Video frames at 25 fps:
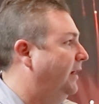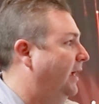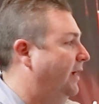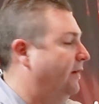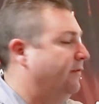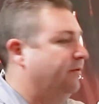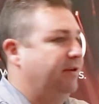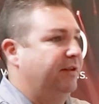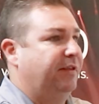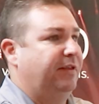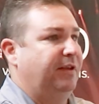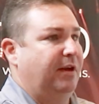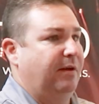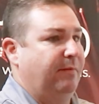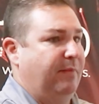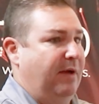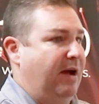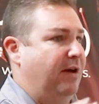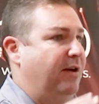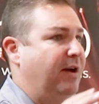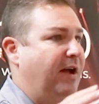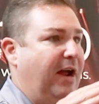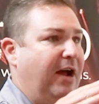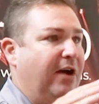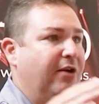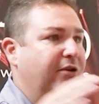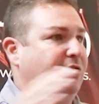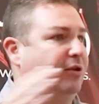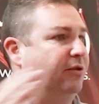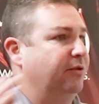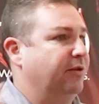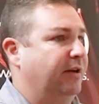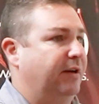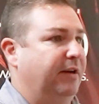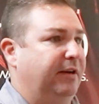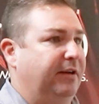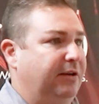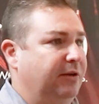everything about how
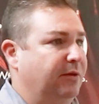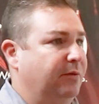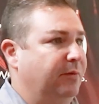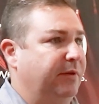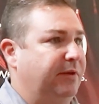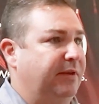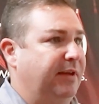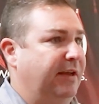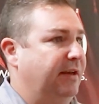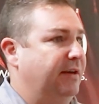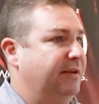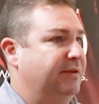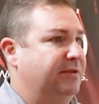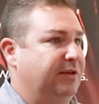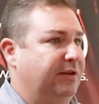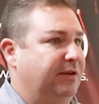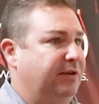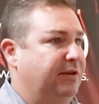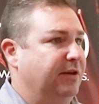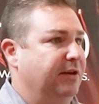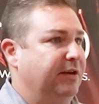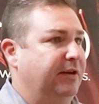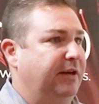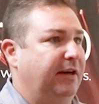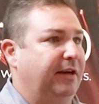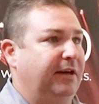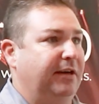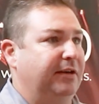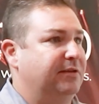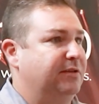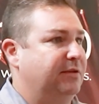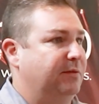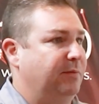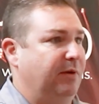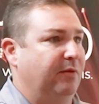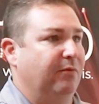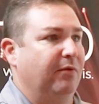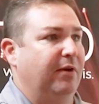you're going to deal with data security
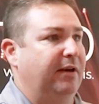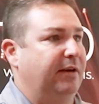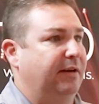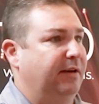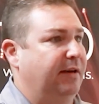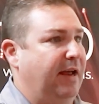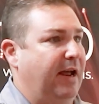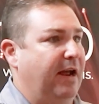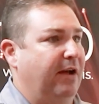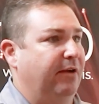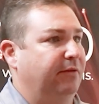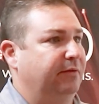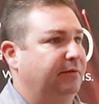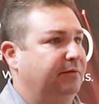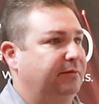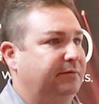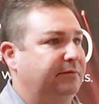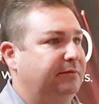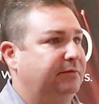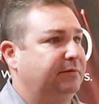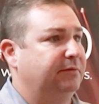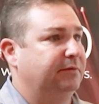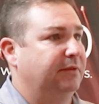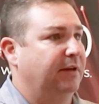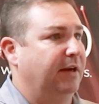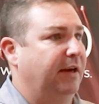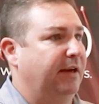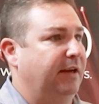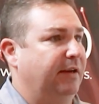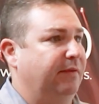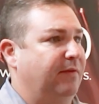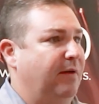needs to be written down, right?